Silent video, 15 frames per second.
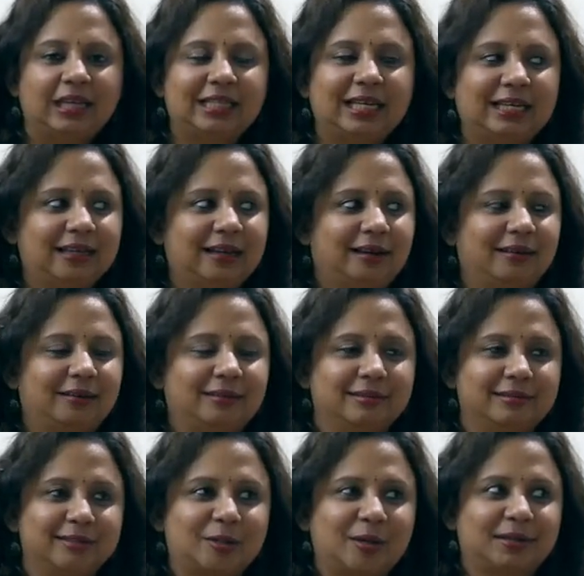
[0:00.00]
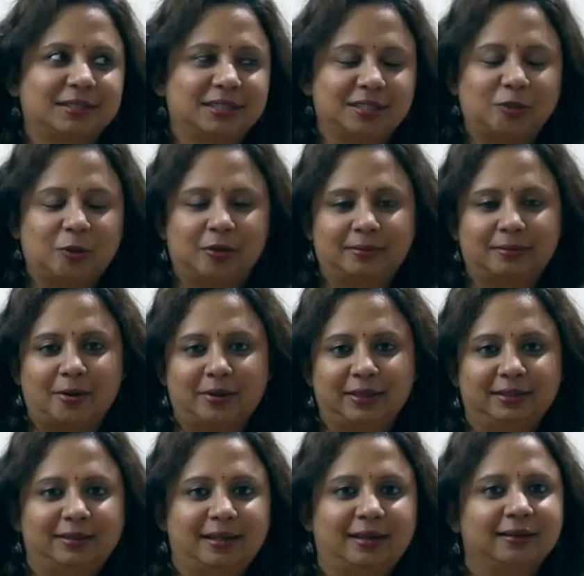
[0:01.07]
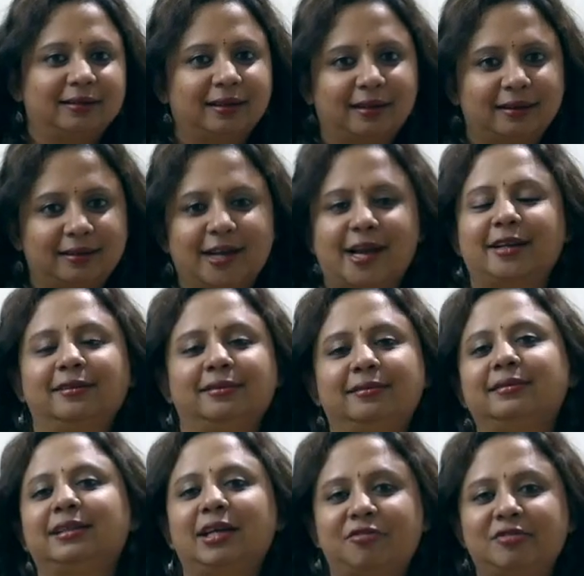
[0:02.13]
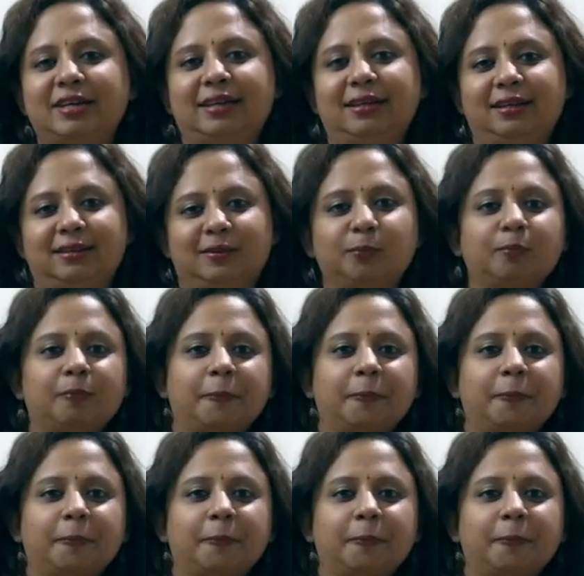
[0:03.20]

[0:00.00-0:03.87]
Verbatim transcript: Then, uh, so I just thought about it and uh, I definitely